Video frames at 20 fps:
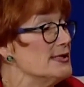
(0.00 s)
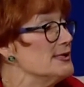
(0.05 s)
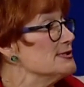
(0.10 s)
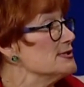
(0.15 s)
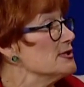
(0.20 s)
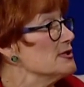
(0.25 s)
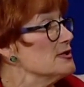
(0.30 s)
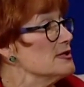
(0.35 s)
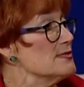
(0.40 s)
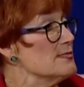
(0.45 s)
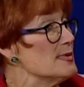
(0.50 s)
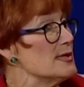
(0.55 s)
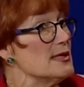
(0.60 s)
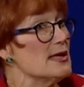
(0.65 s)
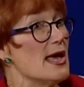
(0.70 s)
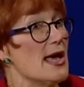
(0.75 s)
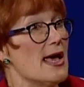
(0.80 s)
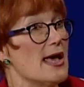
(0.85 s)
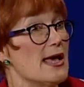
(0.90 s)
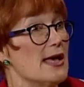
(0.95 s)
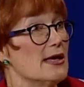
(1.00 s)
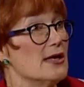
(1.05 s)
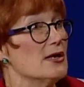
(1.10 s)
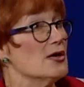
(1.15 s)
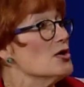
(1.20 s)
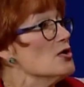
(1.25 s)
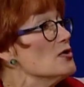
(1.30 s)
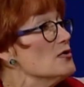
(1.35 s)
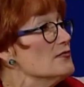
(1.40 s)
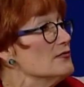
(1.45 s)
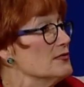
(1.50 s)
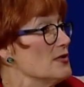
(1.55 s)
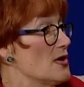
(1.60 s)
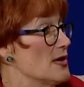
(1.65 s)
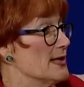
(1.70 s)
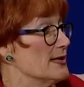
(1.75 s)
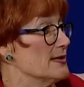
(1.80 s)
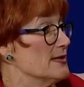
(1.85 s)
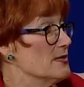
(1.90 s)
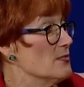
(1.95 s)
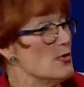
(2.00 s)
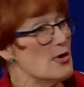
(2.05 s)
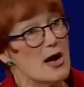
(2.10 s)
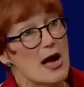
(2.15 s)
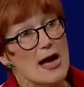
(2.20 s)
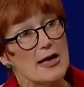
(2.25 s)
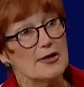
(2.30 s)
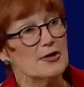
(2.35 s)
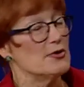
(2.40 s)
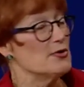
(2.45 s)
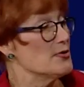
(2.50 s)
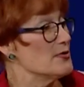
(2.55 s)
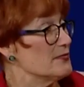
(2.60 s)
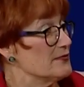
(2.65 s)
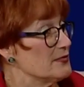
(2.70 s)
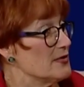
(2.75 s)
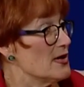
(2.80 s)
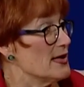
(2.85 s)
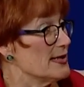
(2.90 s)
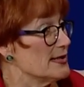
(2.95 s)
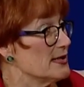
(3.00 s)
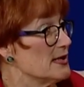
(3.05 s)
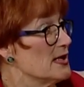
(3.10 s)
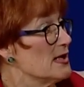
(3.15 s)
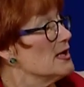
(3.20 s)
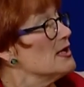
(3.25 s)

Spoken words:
Is it going to be a curved line? What kind of curved line?